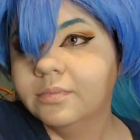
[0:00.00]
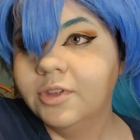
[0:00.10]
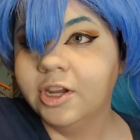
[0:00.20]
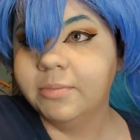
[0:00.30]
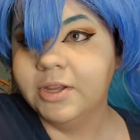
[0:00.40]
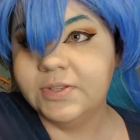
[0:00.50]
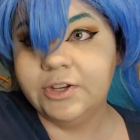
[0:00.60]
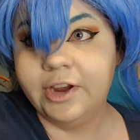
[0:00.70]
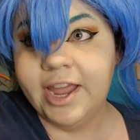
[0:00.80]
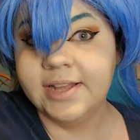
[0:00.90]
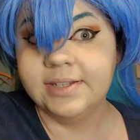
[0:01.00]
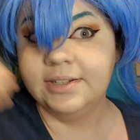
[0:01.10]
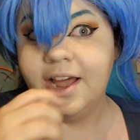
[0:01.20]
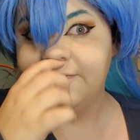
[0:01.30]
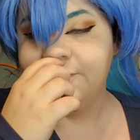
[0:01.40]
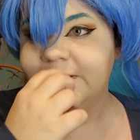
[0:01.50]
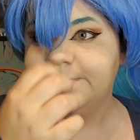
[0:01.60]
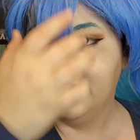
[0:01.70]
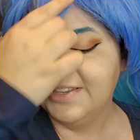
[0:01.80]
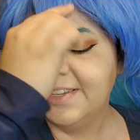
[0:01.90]
You're gonna be using your hands a lot for this
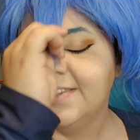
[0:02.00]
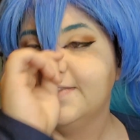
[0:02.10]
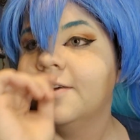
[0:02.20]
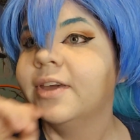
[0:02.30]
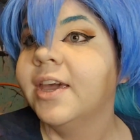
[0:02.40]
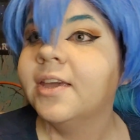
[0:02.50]
process, okay.